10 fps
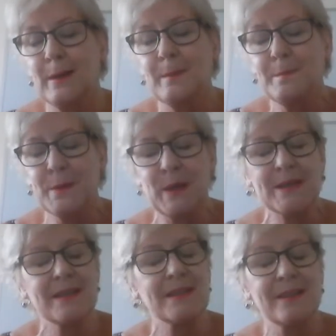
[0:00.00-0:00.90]
but I
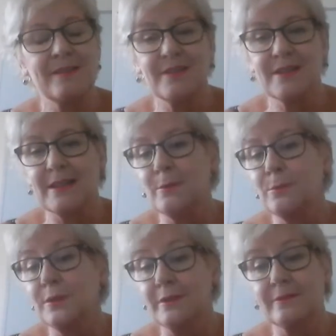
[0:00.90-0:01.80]
seriously
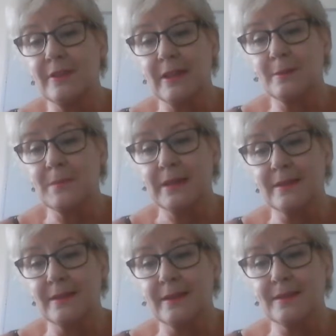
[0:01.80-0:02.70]
wouldn't recommend
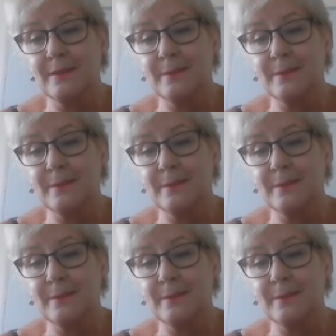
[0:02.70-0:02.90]
it.